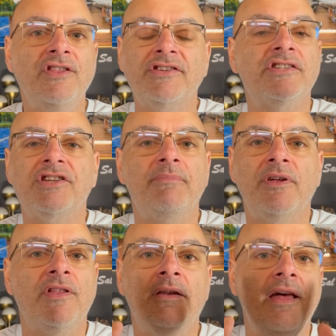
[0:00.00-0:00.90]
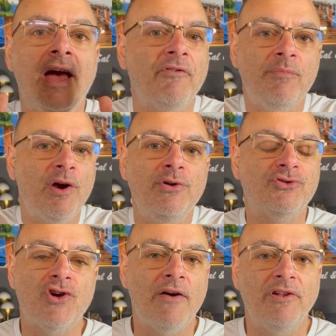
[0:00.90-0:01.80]
this is something that everybody who's
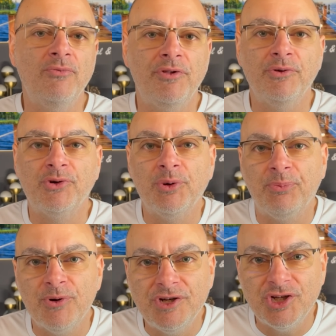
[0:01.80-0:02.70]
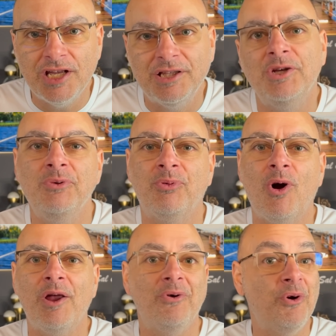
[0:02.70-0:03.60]
traveling with you is going to appreciate that you brought,